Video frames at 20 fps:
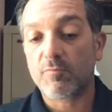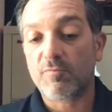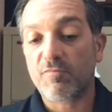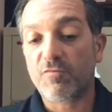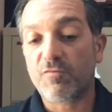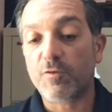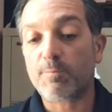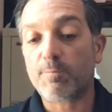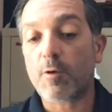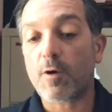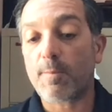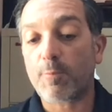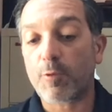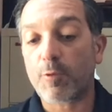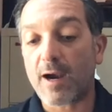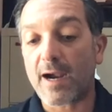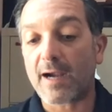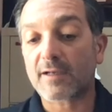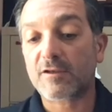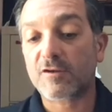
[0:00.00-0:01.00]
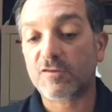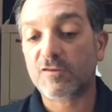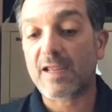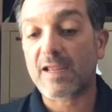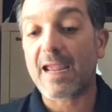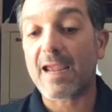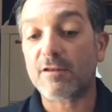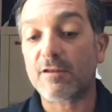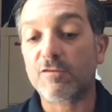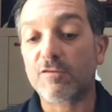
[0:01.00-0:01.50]
Football practice
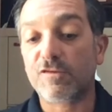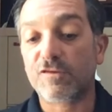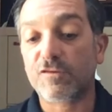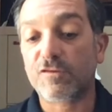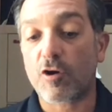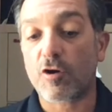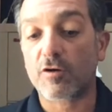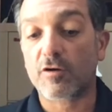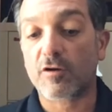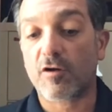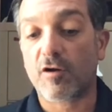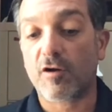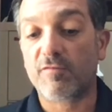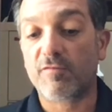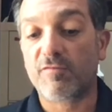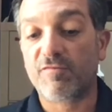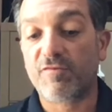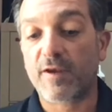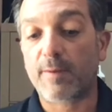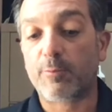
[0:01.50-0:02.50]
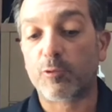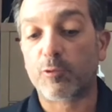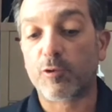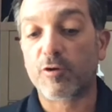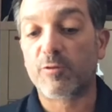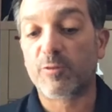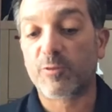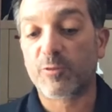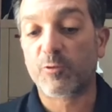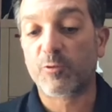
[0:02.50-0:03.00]
can start on
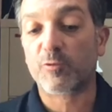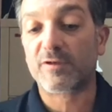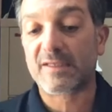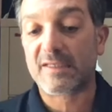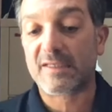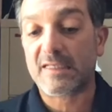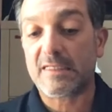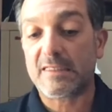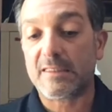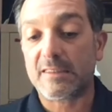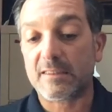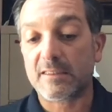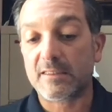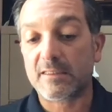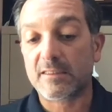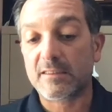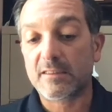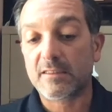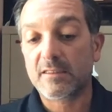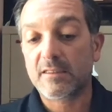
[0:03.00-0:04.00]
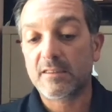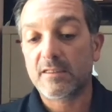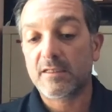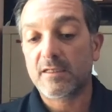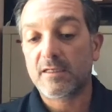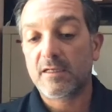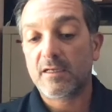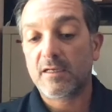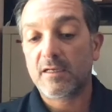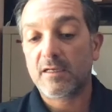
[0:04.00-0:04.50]
February 13th.
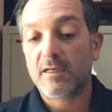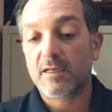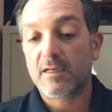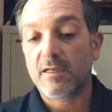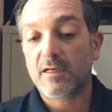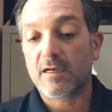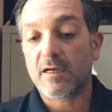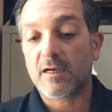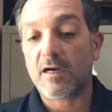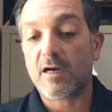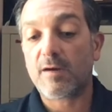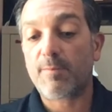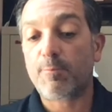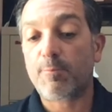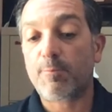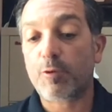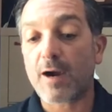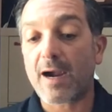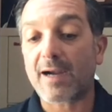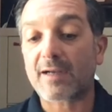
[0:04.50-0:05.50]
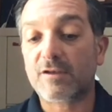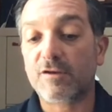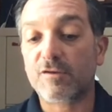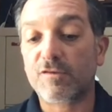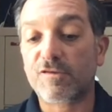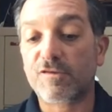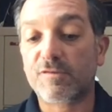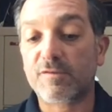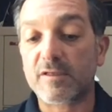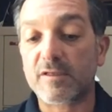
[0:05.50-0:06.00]

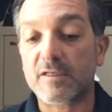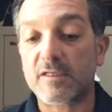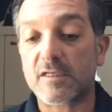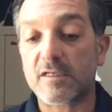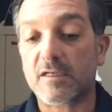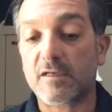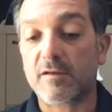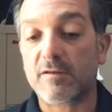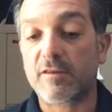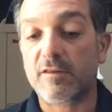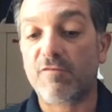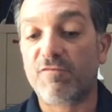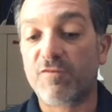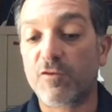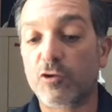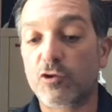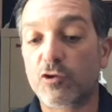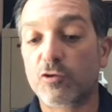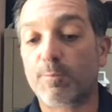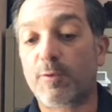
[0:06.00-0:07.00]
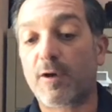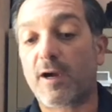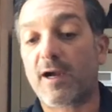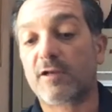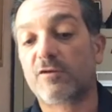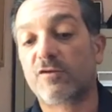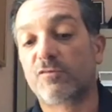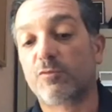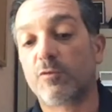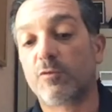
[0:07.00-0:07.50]
The official
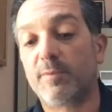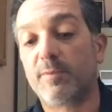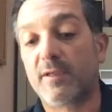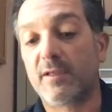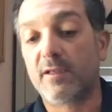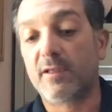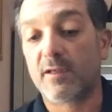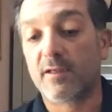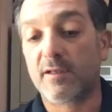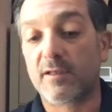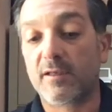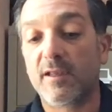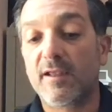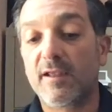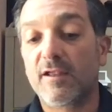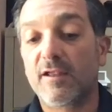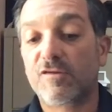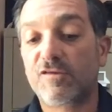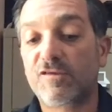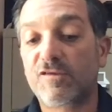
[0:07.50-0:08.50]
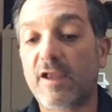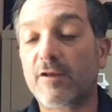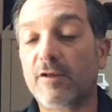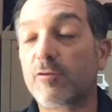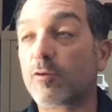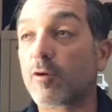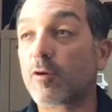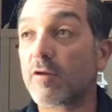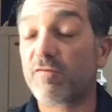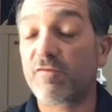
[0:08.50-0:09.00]
practice will begin
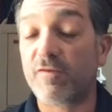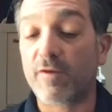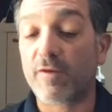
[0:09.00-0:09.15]
Saturday,